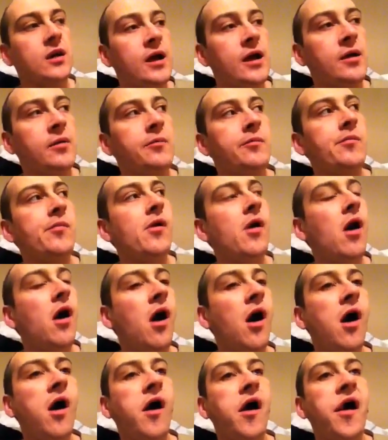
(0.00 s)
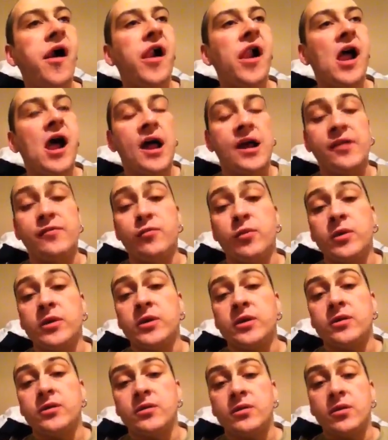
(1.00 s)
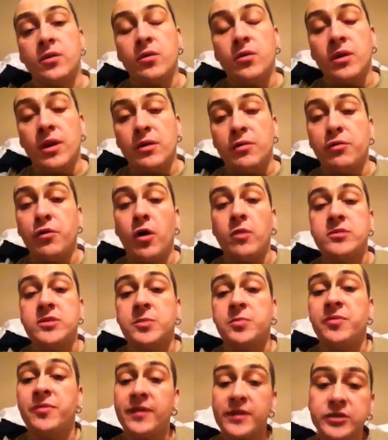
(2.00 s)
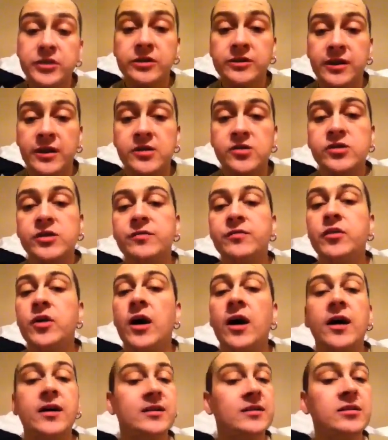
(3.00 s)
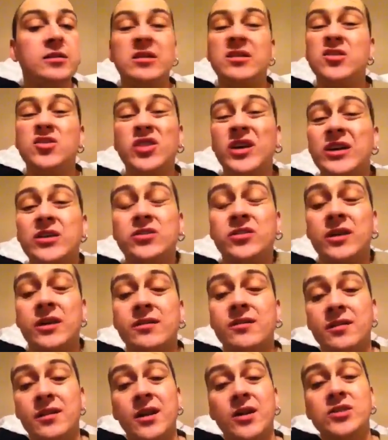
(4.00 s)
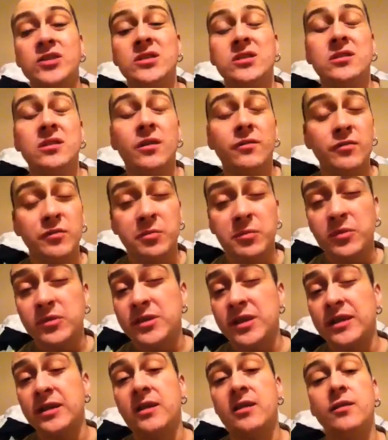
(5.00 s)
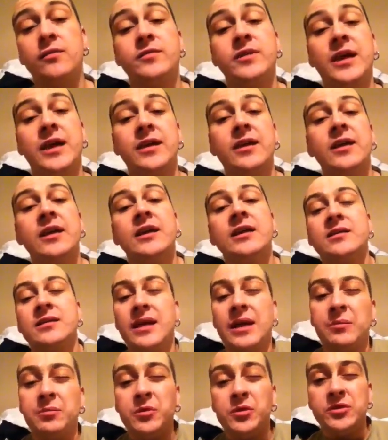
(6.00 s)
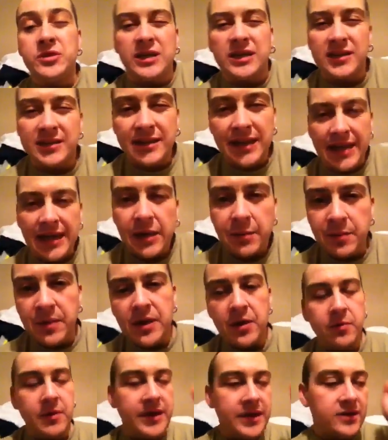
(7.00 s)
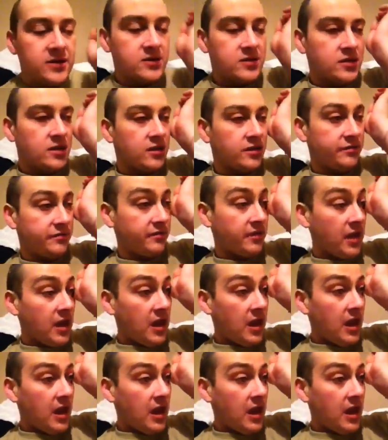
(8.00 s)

And everyone like thought I was a professional dancer, even though I hadn't trained or anything. I just loved music, and I loved letting music take me away and stuff.